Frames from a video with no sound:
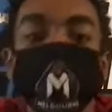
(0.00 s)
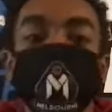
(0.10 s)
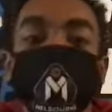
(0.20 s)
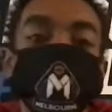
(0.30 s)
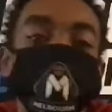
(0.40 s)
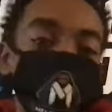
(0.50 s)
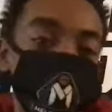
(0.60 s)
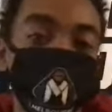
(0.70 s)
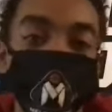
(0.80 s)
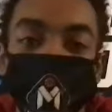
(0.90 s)
And that's,
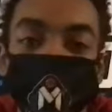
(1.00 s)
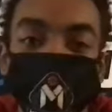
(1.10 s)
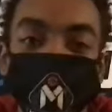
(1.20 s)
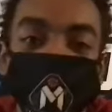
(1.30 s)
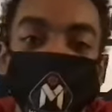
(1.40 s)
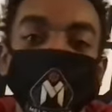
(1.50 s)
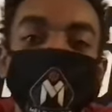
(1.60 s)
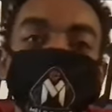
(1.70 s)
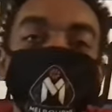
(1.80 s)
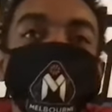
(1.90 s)
you know, just how that
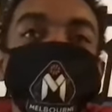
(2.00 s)
goes.